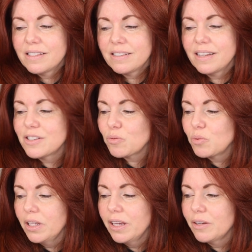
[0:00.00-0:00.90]
It's a
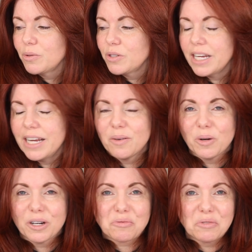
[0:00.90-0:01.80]
really good routine. It
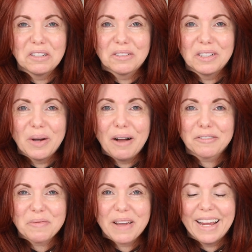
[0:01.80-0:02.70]
works really, really well
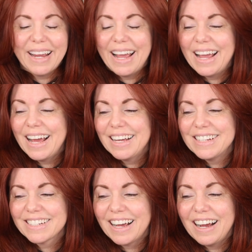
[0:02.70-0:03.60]
for me.
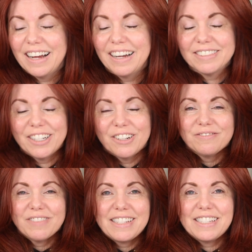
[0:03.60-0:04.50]
And, you know,
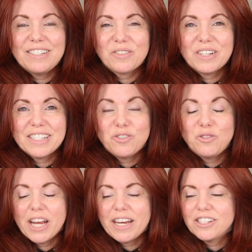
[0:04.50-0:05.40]
I see no reason to
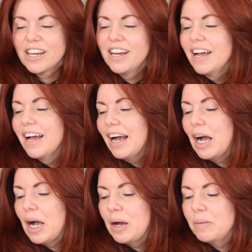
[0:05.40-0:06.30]
change.
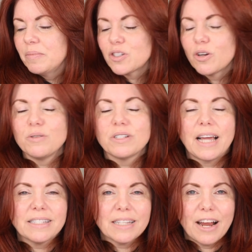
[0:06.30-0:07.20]
So
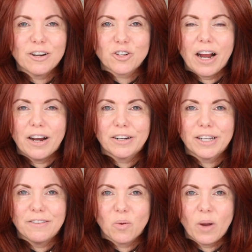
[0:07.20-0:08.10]
Dyson hair dryer
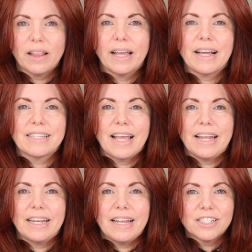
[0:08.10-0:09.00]
giveaway, like I
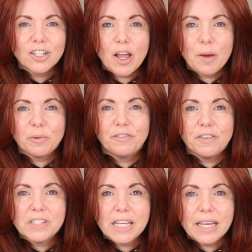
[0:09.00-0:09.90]
said, until April
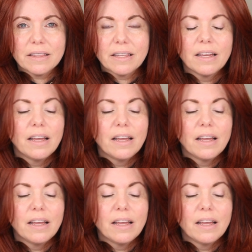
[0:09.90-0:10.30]
15th.